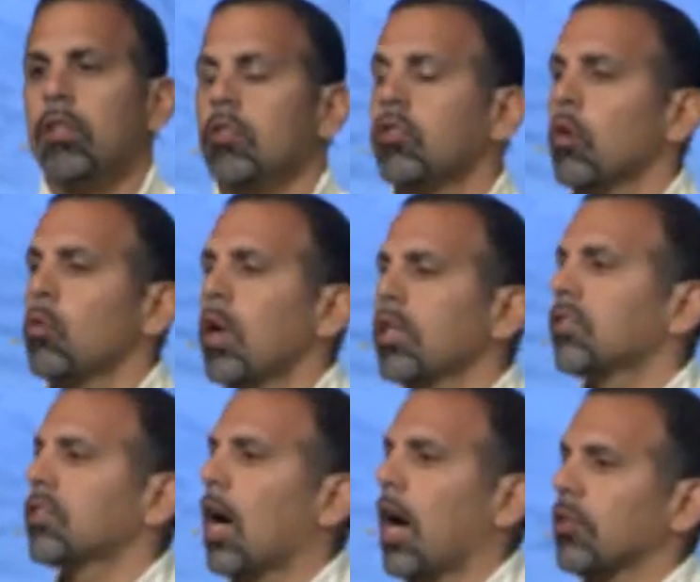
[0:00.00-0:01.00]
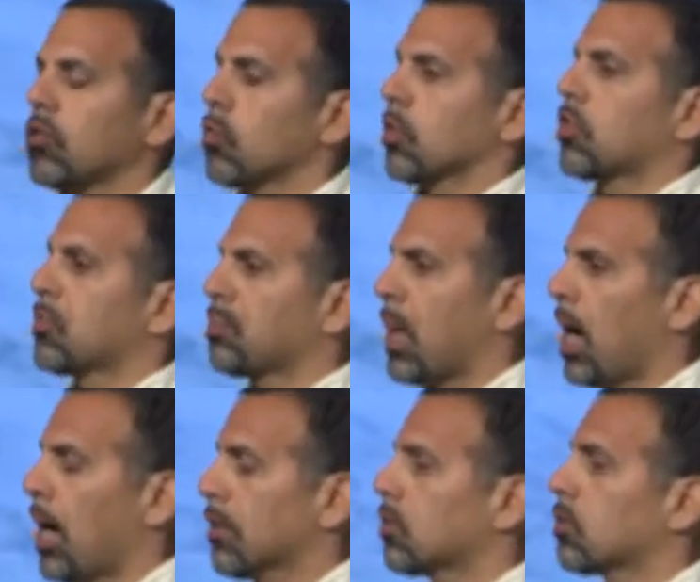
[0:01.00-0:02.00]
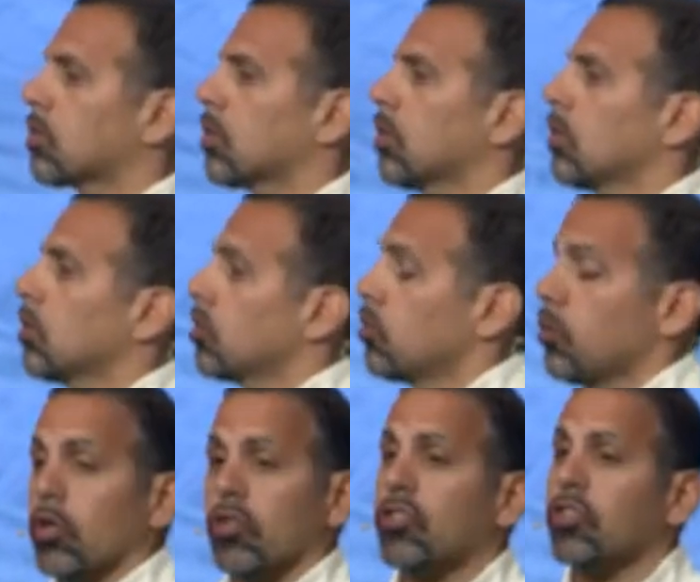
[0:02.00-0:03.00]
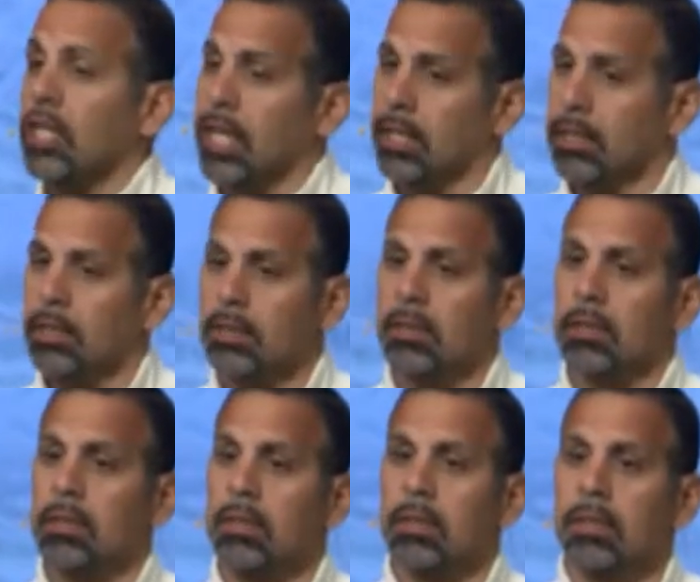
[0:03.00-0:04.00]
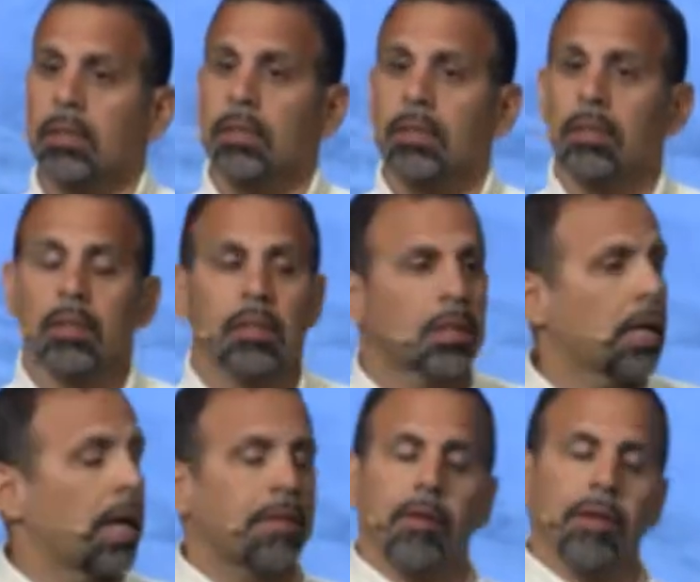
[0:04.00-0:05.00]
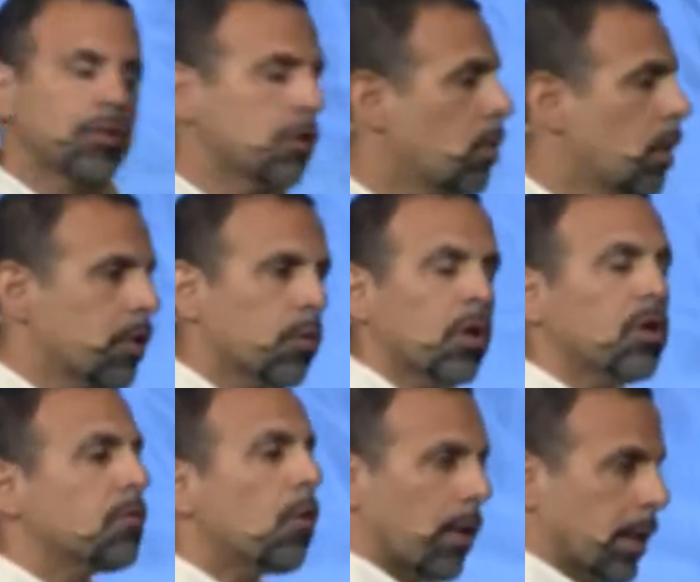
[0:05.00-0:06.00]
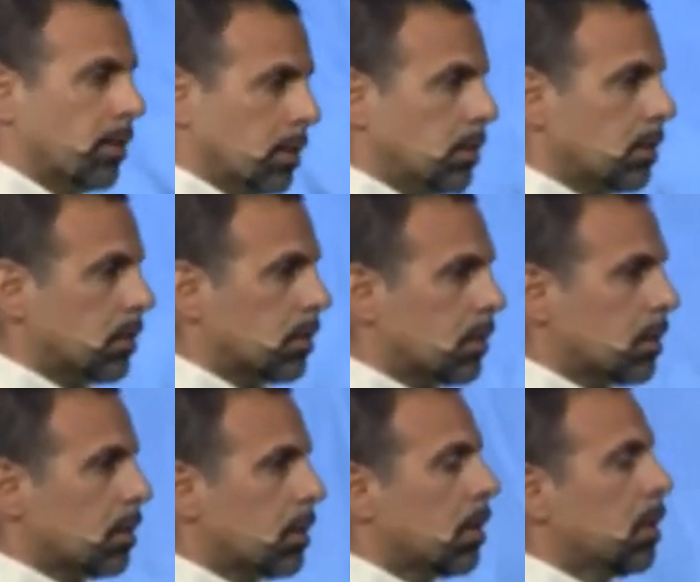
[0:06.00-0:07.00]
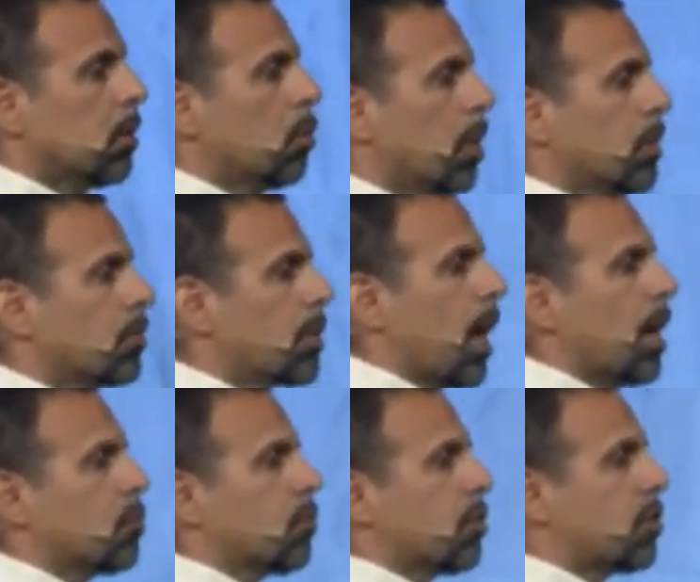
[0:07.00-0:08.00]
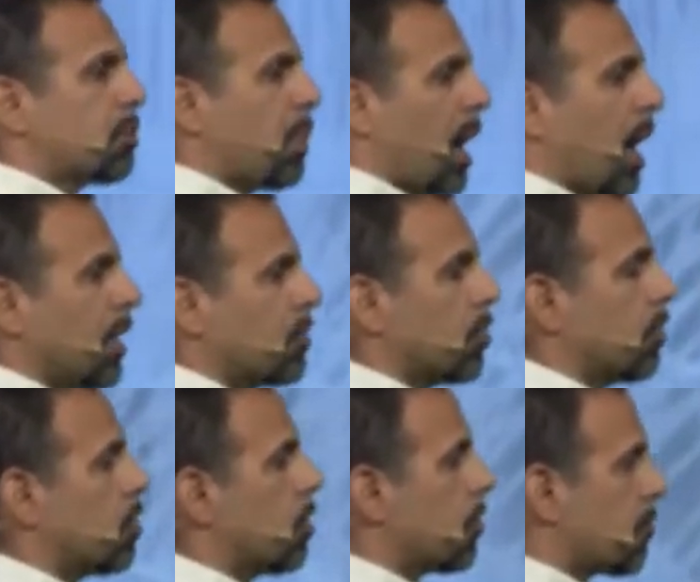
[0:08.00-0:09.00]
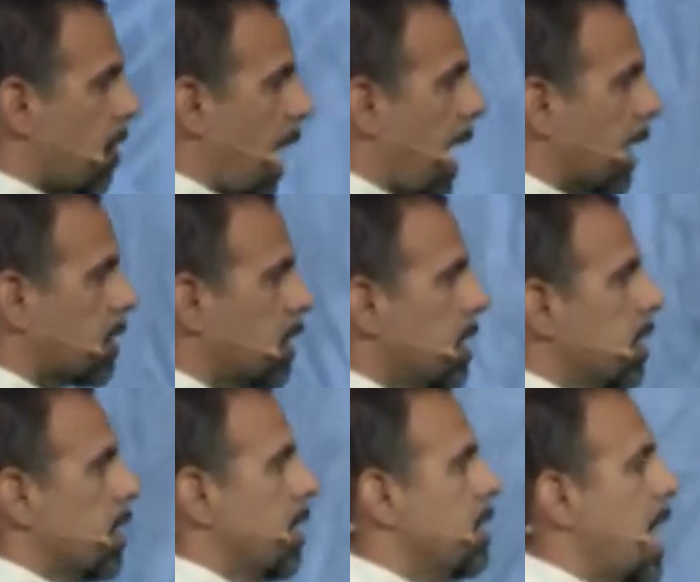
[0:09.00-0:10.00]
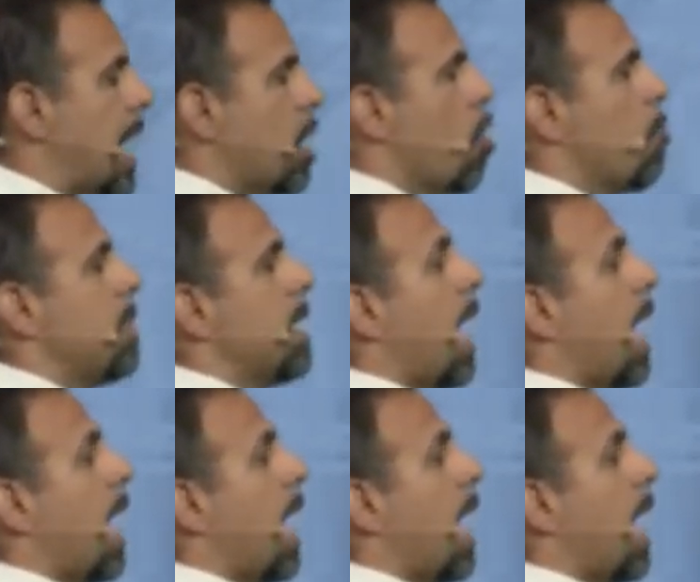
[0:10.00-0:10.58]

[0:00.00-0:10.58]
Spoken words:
So, what is God's response to her sin? And there is no other word for it. What is God's response to the fact that Naomi